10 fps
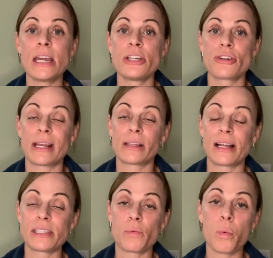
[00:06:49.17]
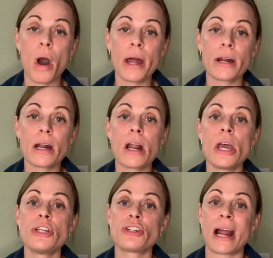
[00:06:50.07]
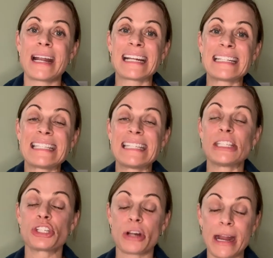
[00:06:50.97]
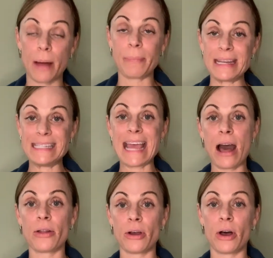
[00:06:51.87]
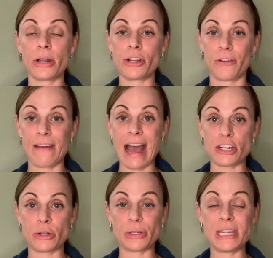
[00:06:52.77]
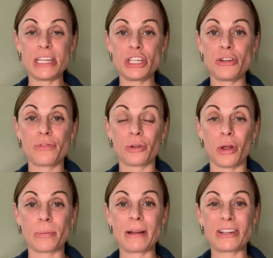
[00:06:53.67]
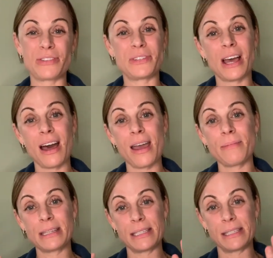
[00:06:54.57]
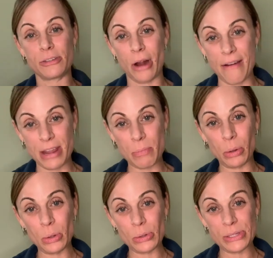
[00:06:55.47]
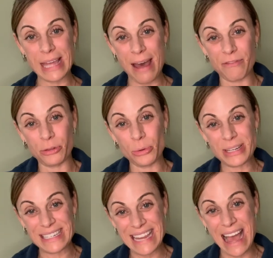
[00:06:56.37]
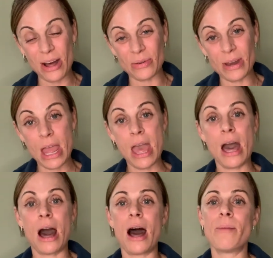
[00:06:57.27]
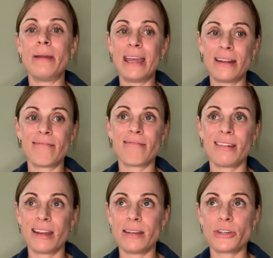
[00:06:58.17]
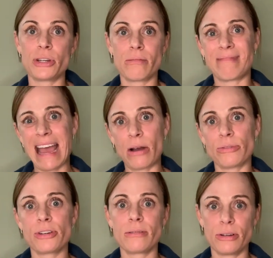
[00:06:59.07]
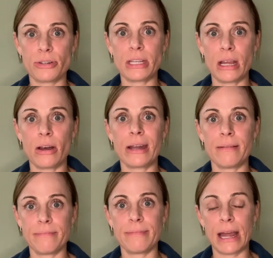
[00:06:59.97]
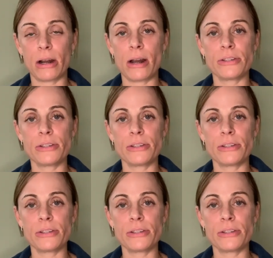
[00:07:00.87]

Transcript: Drink lots of water. Try not to sit straight up and down on your vaginal tissue for long periods of time because gravity pulls that fluid down. And in addition, ouch, you're sitting on it, that hurts.